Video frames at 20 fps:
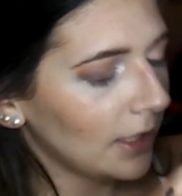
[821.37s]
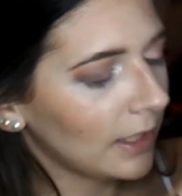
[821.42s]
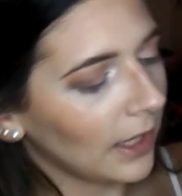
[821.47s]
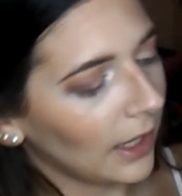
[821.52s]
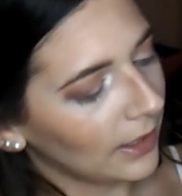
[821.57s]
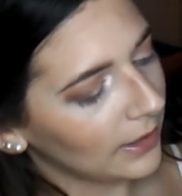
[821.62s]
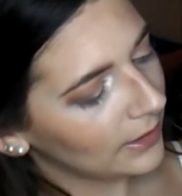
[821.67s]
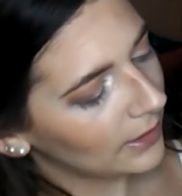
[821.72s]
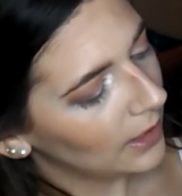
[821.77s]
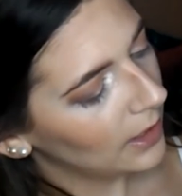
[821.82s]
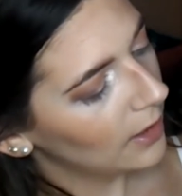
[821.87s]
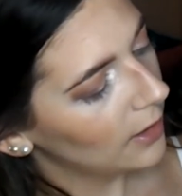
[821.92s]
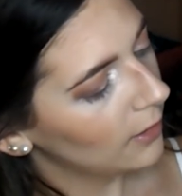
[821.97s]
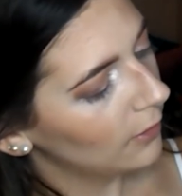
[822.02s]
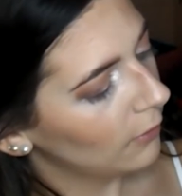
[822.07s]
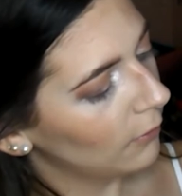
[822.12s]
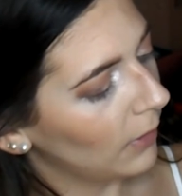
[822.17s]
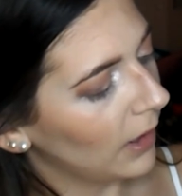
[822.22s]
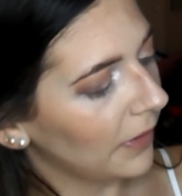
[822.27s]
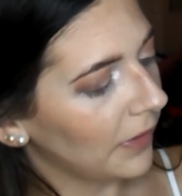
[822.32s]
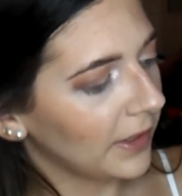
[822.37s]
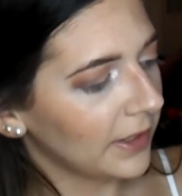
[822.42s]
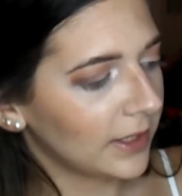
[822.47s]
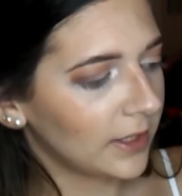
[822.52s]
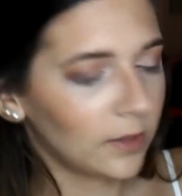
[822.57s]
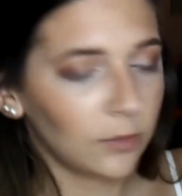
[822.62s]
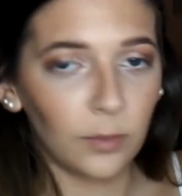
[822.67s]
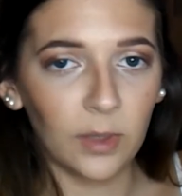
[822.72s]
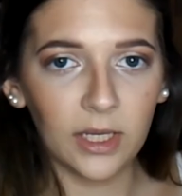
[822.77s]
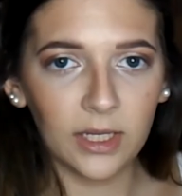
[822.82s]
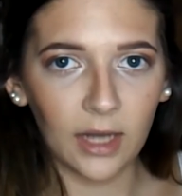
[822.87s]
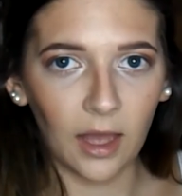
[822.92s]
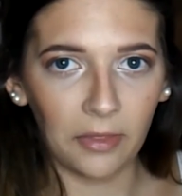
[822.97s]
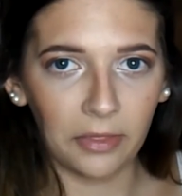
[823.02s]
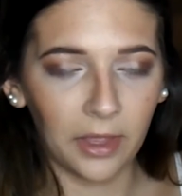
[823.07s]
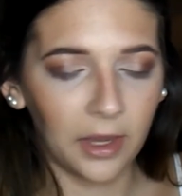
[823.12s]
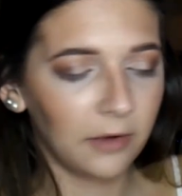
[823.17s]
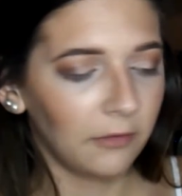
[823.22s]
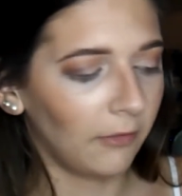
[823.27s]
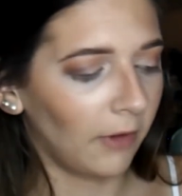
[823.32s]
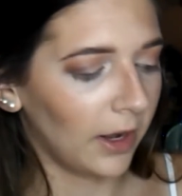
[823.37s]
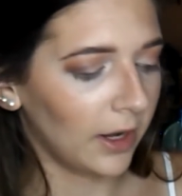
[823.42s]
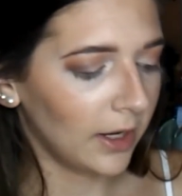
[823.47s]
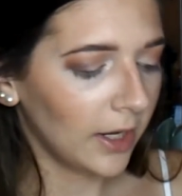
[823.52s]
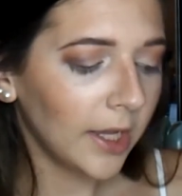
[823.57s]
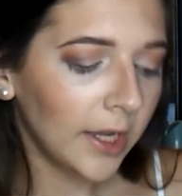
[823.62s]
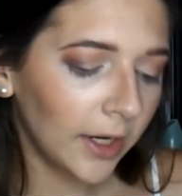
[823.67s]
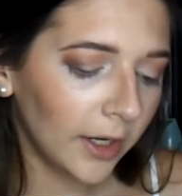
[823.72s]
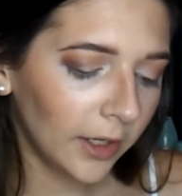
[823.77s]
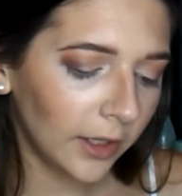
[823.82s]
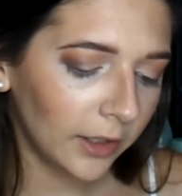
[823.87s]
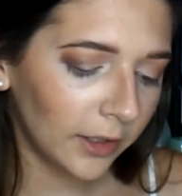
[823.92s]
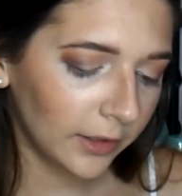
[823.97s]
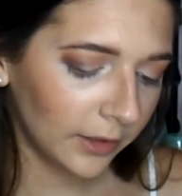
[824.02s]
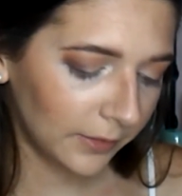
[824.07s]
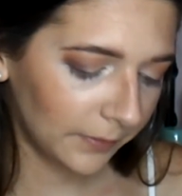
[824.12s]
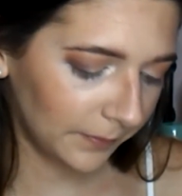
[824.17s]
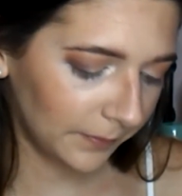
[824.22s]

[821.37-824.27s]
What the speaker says: Yes, with Sweet Nothing right here.